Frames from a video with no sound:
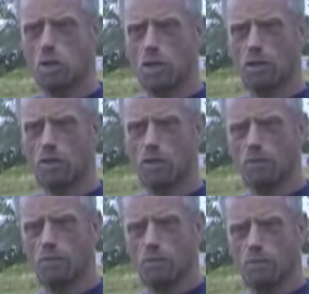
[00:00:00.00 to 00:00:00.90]
I don't
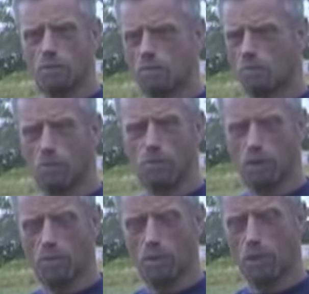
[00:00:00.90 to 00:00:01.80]
have to
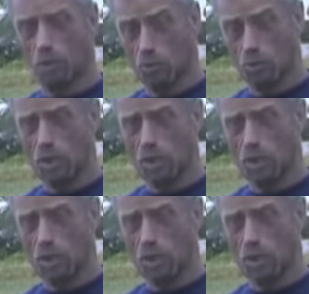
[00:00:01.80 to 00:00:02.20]
prepare my own.